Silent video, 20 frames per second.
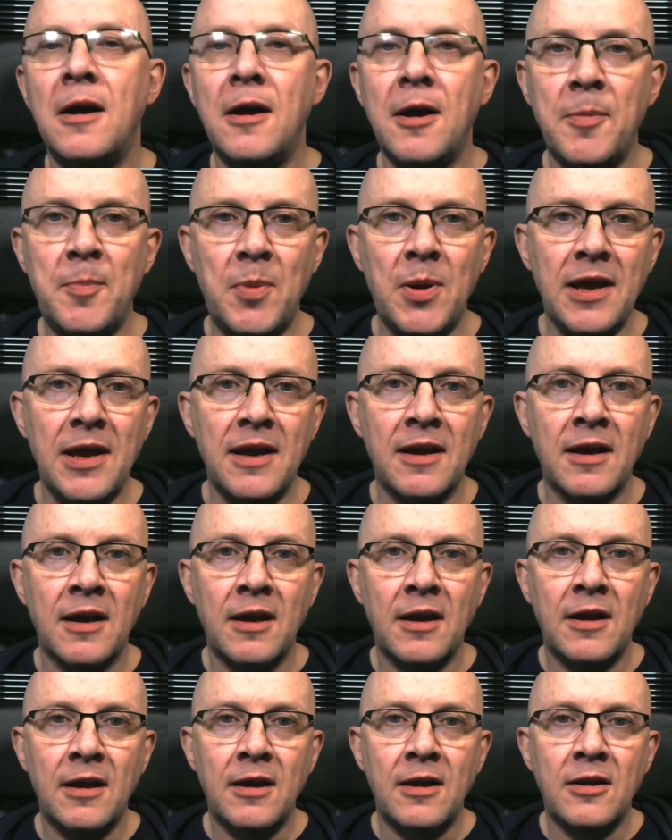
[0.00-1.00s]
appear
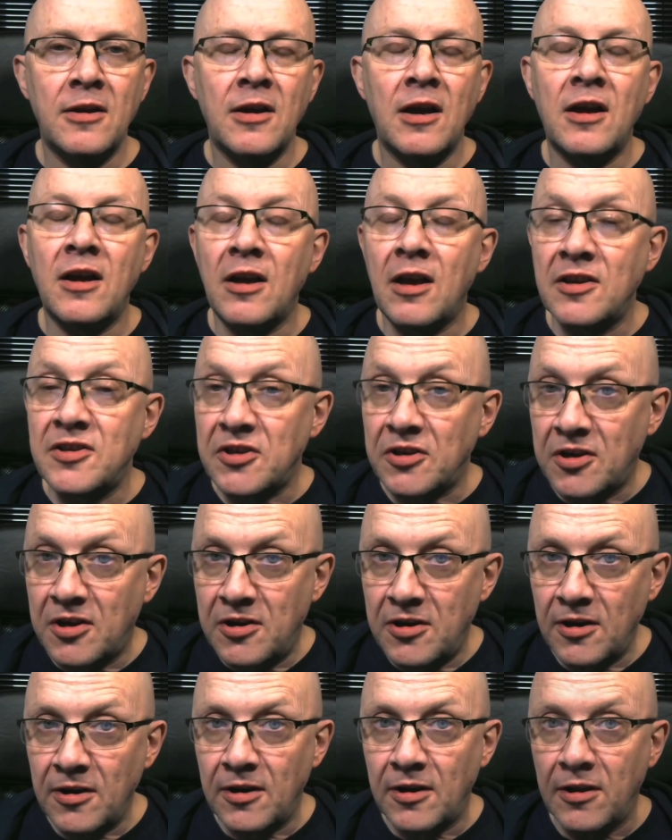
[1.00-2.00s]
as a
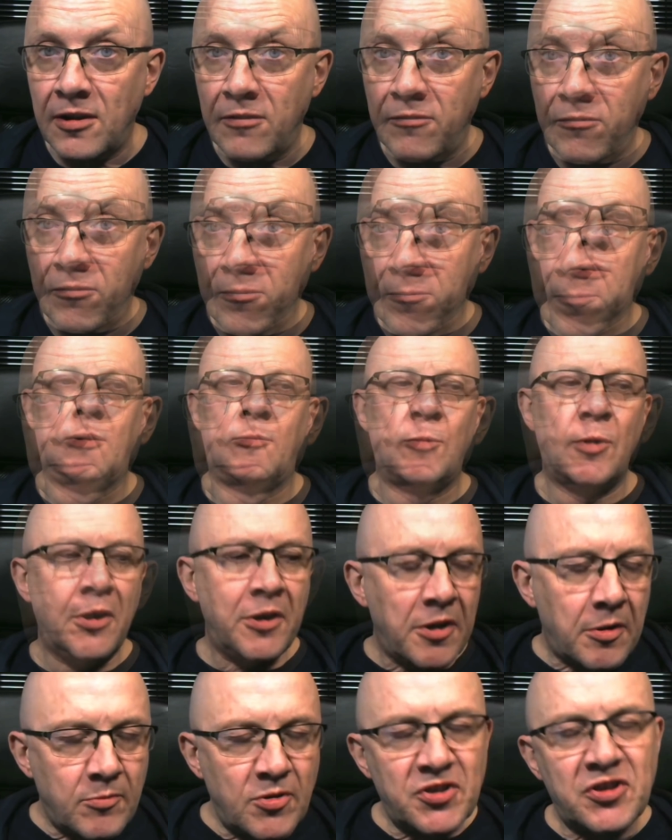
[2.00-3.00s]
curve.
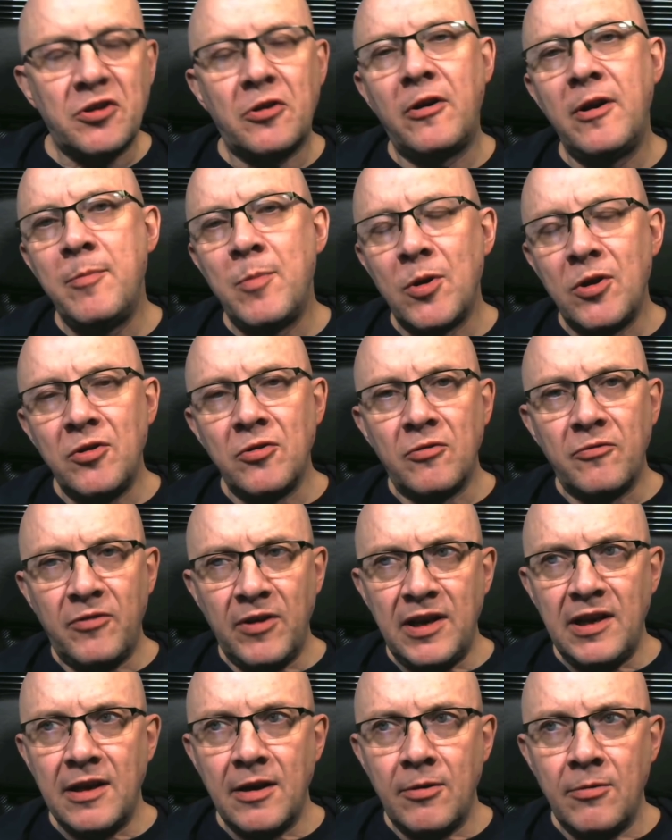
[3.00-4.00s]
Ryan, I'm sorry, but your
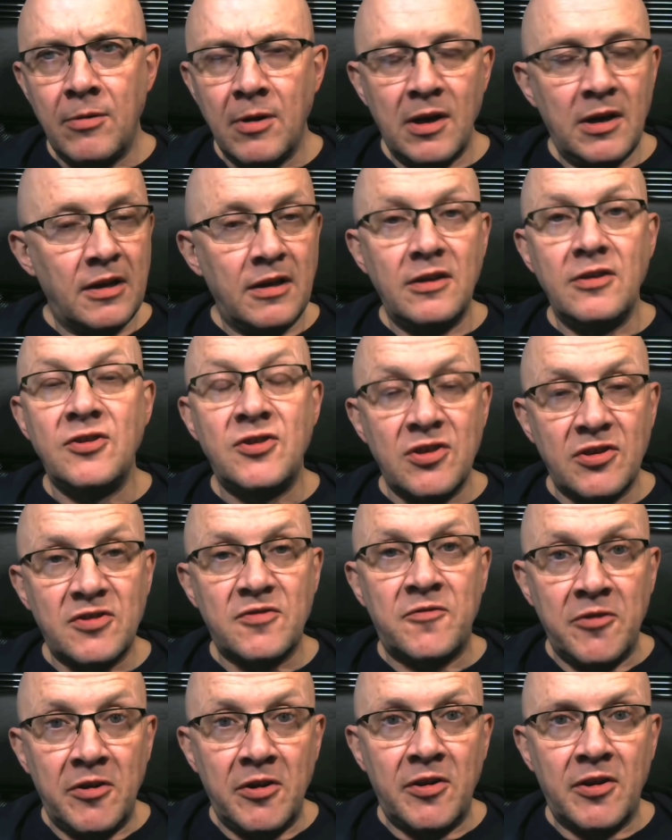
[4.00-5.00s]
video
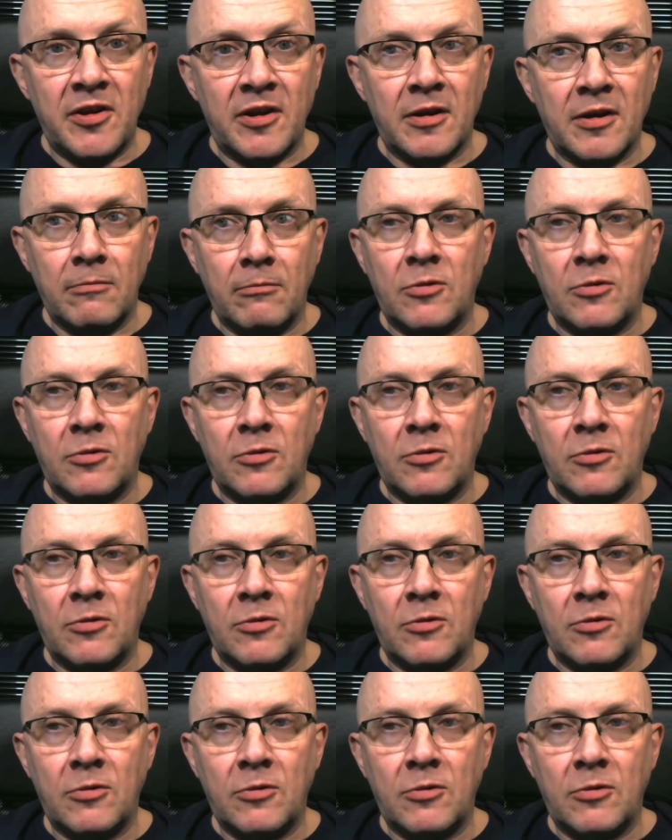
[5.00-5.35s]
just further